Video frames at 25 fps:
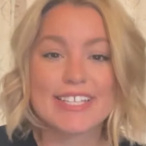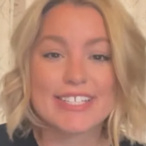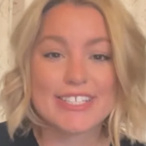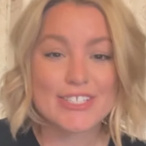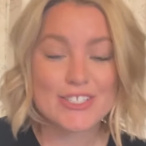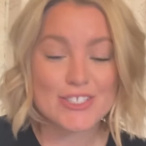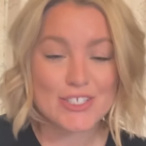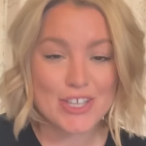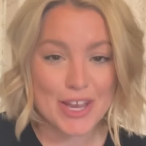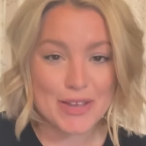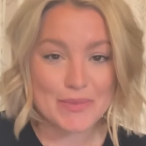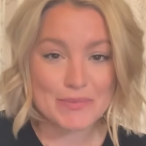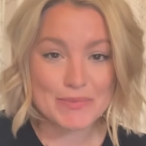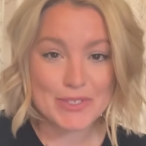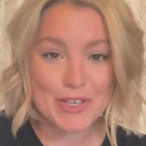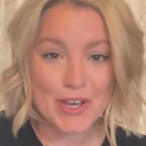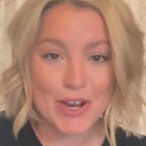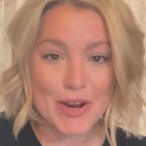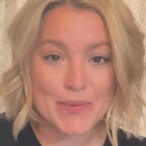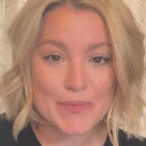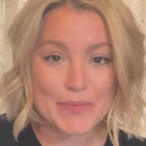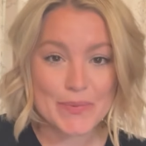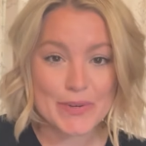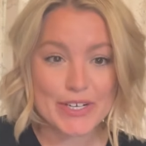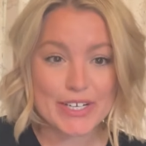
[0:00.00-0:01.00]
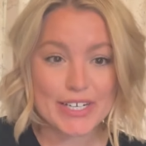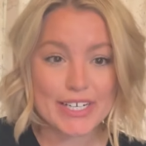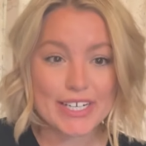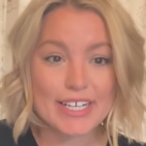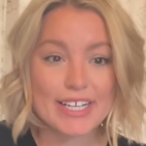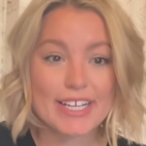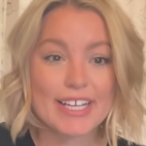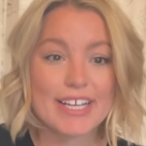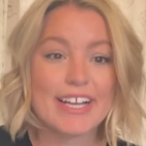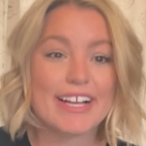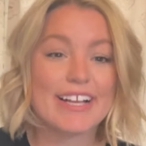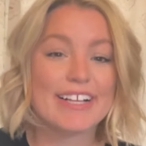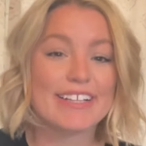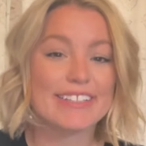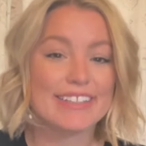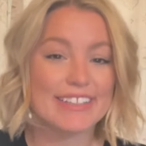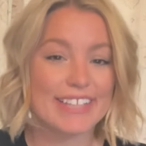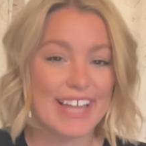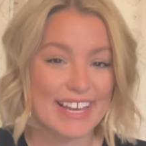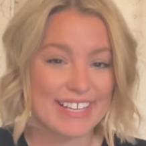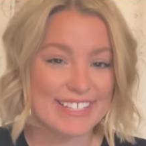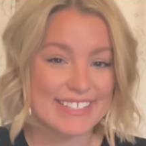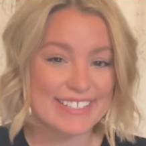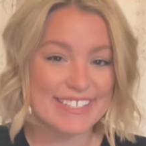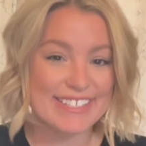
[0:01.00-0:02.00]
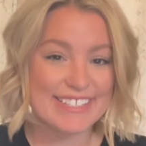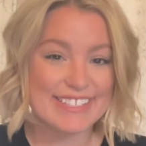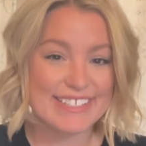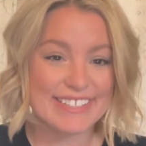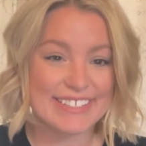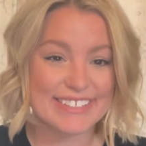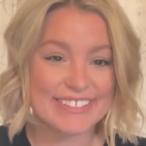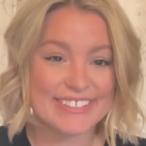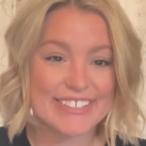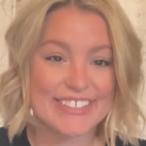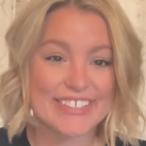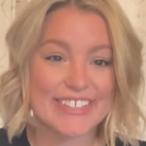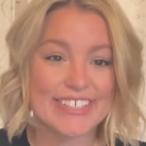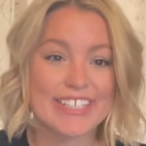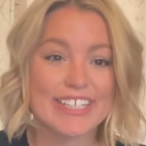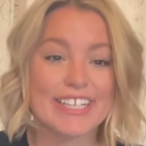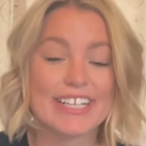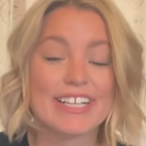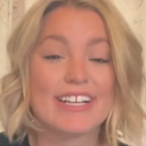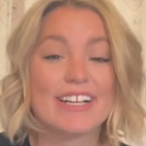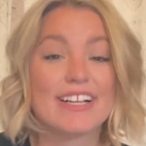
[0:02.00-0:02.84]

James Harper, Lexi Ziegler,